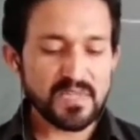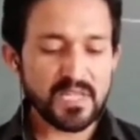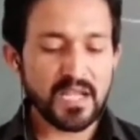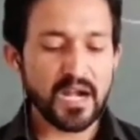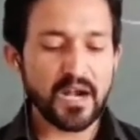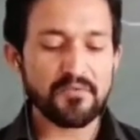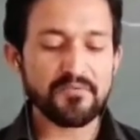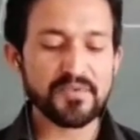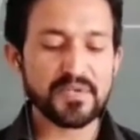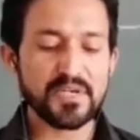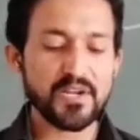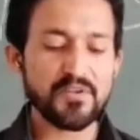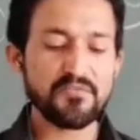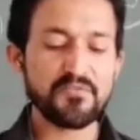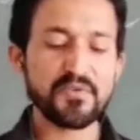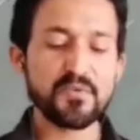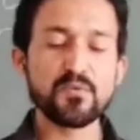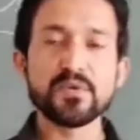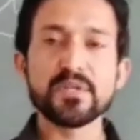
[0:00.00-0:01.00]
after a
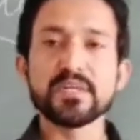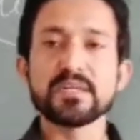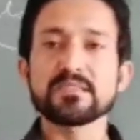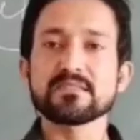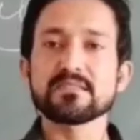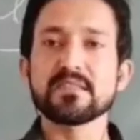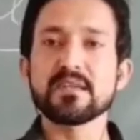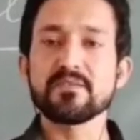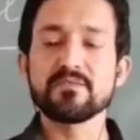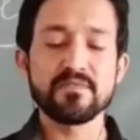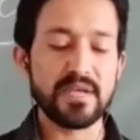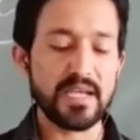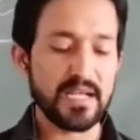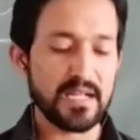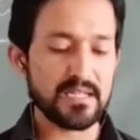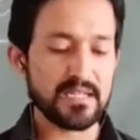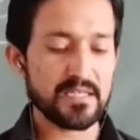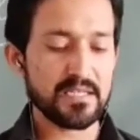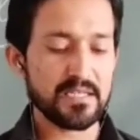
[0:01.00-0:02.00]
few days, the
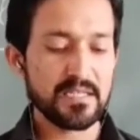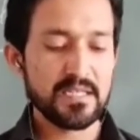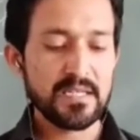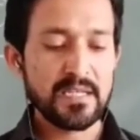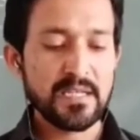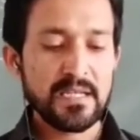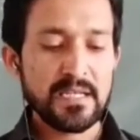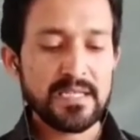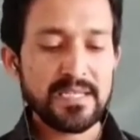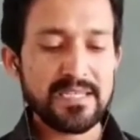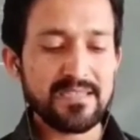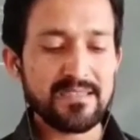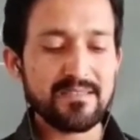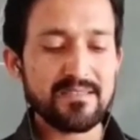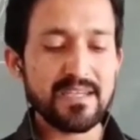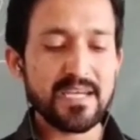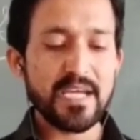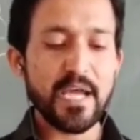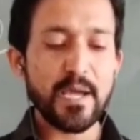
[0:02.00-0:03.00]
wealth
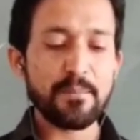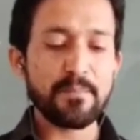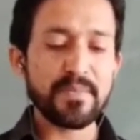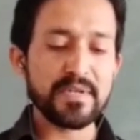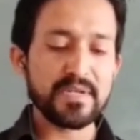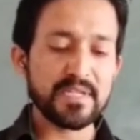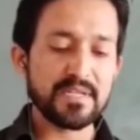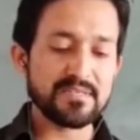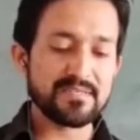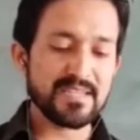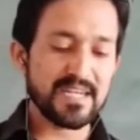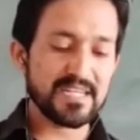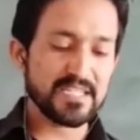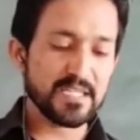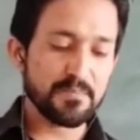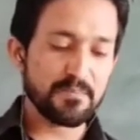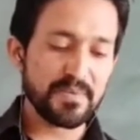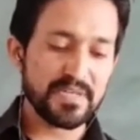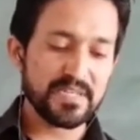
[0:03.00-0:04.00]
is the happiness
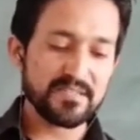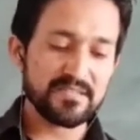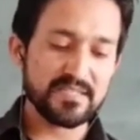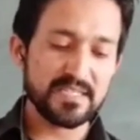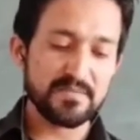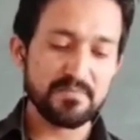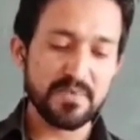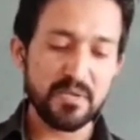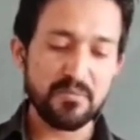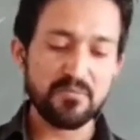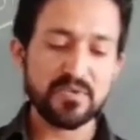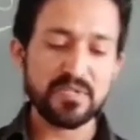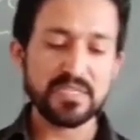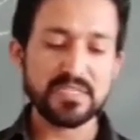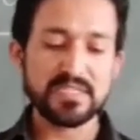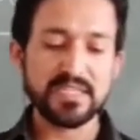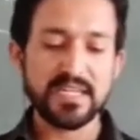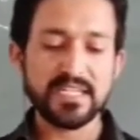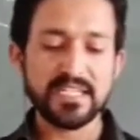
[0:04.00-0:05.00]
and the pleasant
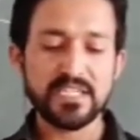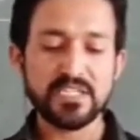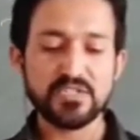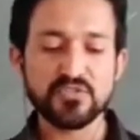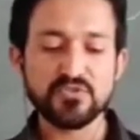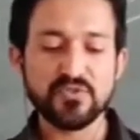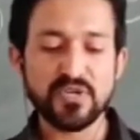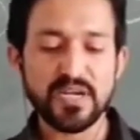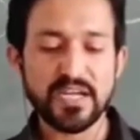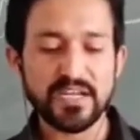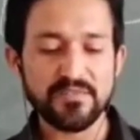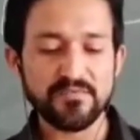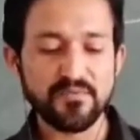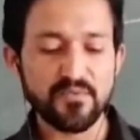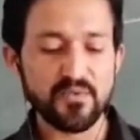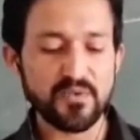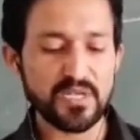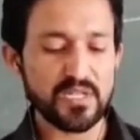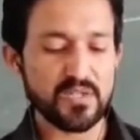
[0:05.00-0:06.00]
memory that he enjoyed
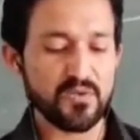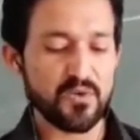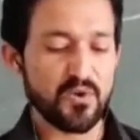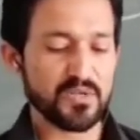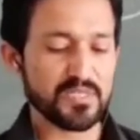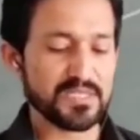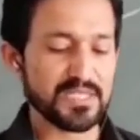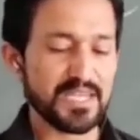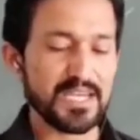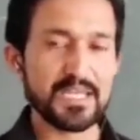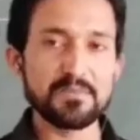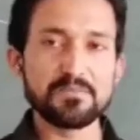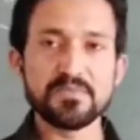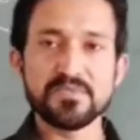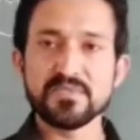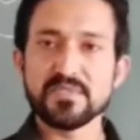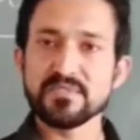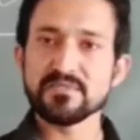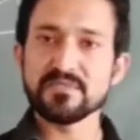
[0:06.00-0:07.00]
for a long time
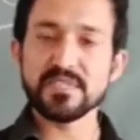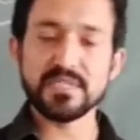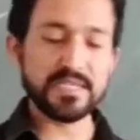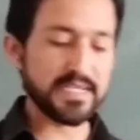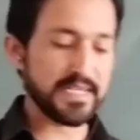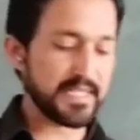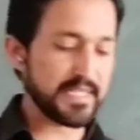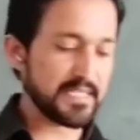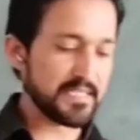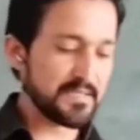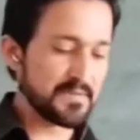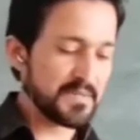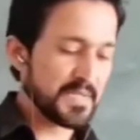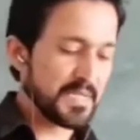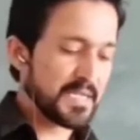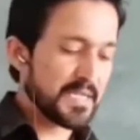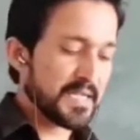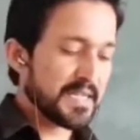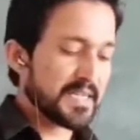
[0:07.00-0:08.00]
since the day.
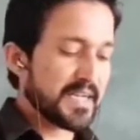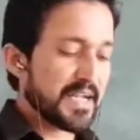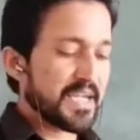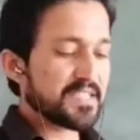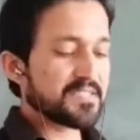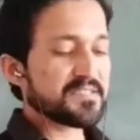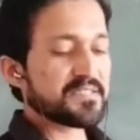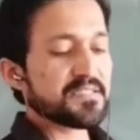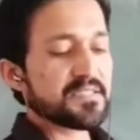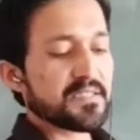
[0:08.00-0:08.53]
Next